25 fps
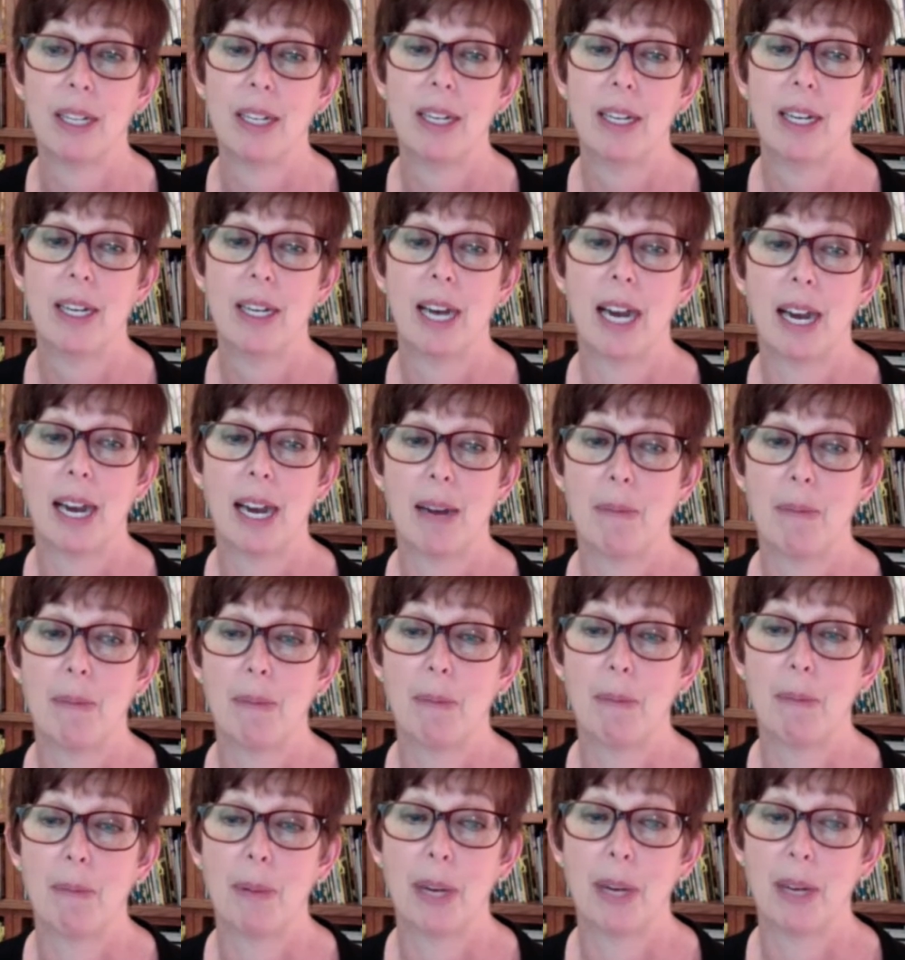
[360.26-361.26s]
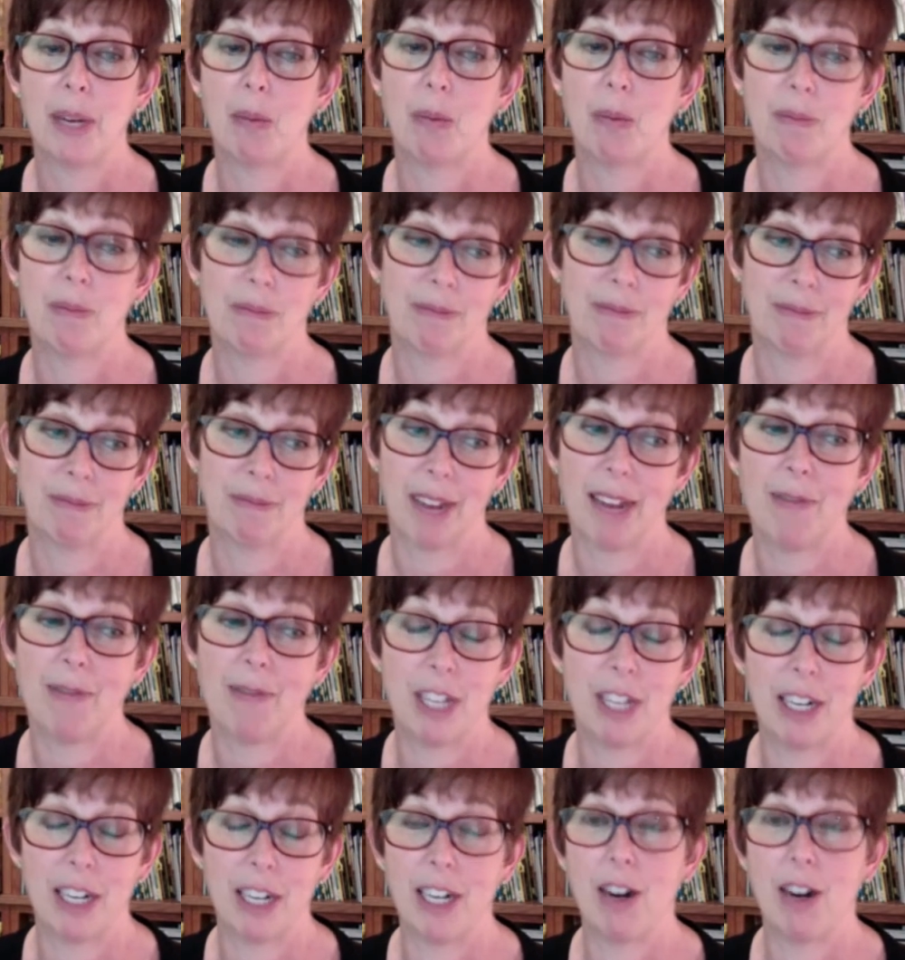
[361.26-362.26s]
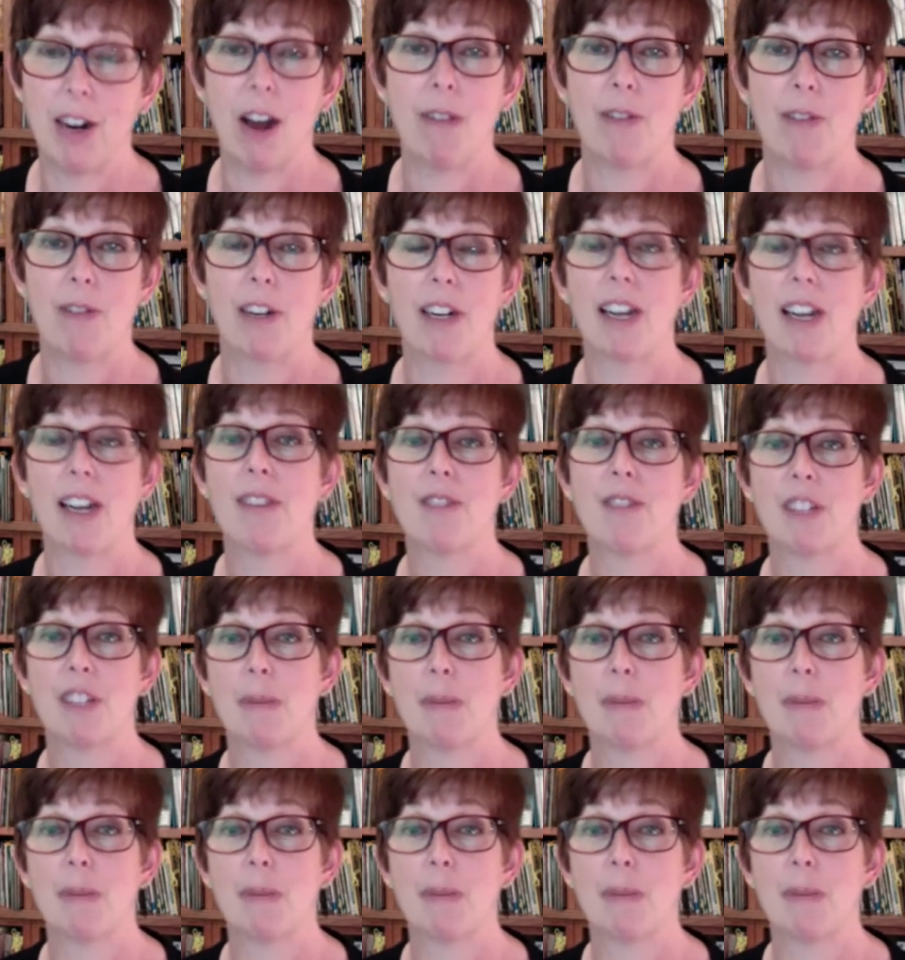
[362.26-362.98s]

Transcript: But I've done it often enough to be